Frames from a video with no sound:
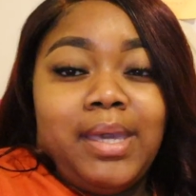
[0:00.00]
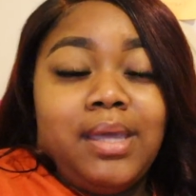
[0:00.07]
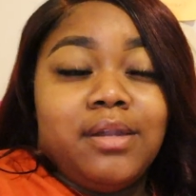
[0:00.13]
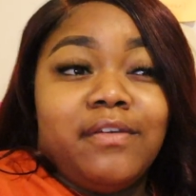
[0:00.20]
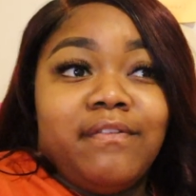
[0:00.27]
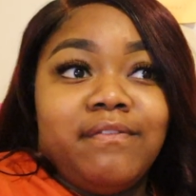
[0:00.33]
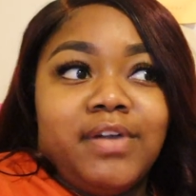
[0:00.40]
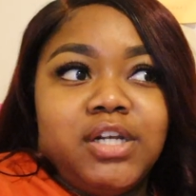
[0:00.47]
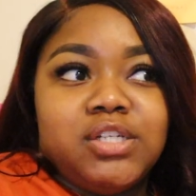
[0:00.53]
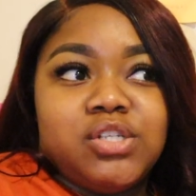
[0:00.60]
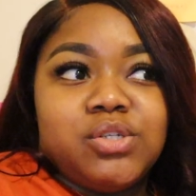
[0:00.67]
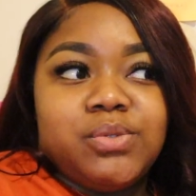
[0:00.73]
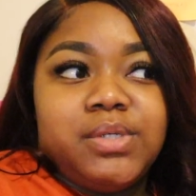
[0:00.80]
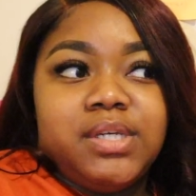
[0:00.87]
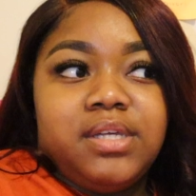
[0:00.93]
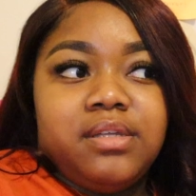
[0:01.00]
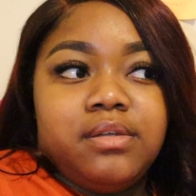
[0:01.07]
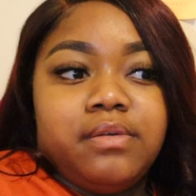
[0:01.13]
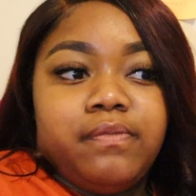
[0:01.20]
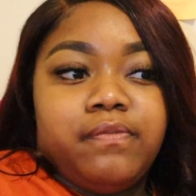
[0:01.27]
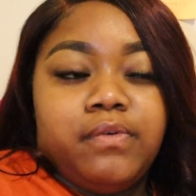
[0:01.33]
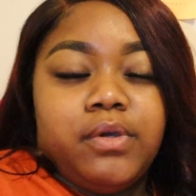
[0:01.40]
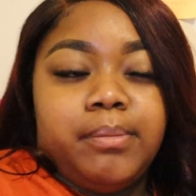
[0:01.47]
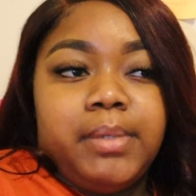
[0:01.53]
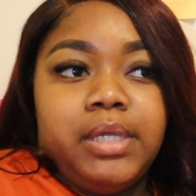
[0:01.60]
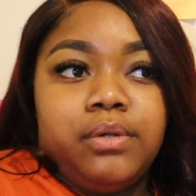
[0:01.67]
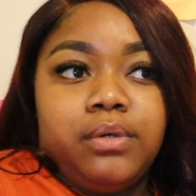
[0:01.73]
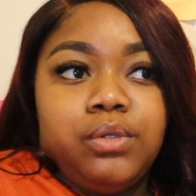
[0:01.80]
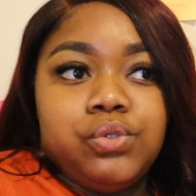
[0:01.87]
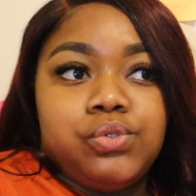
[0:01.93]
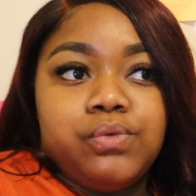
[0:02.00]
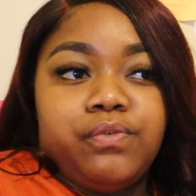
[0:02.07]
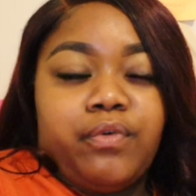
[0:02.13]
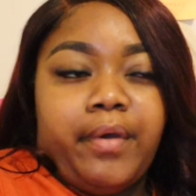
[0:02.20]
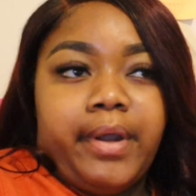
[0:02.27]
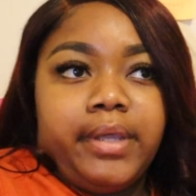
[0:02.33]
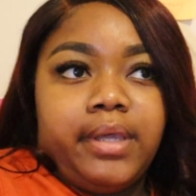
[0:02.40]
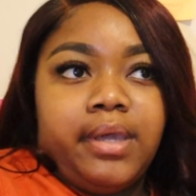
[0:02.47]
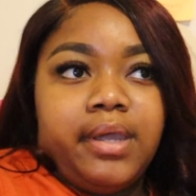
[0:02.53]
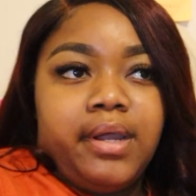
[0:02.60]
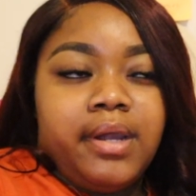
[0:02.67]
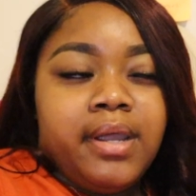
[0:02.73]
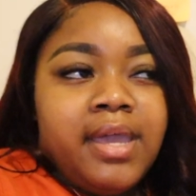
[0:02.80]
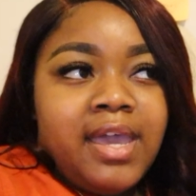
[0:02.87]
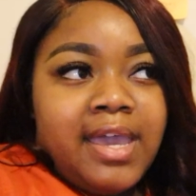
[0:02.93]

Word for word: anniversary for being on YouTube for a year,